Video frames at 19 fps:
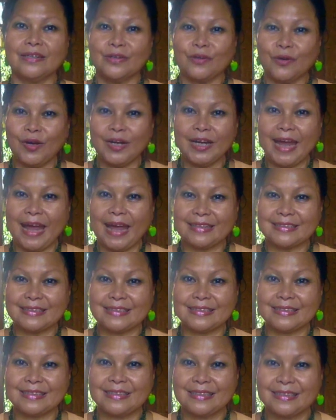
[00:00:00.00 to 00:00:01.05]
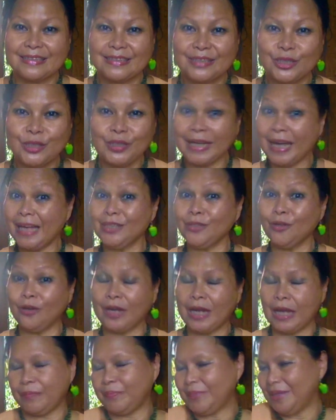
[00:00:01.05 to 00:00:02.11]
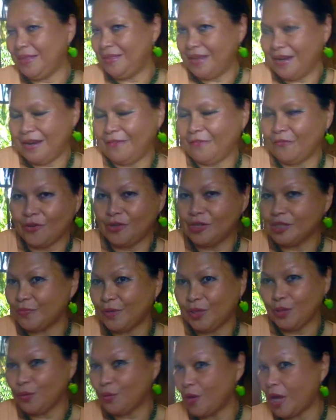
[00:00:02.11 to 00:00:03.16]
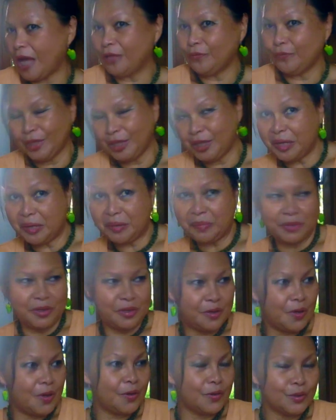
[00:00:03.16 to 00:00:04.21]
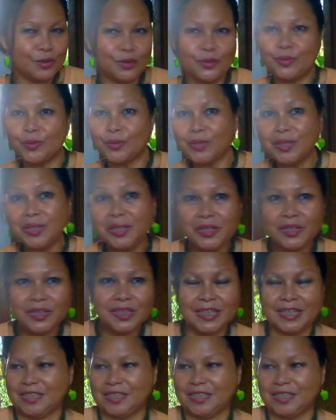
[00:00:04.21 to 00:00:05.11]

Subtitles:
connect. You can't connect. But then, of course, when you go out with them, you know, you look good.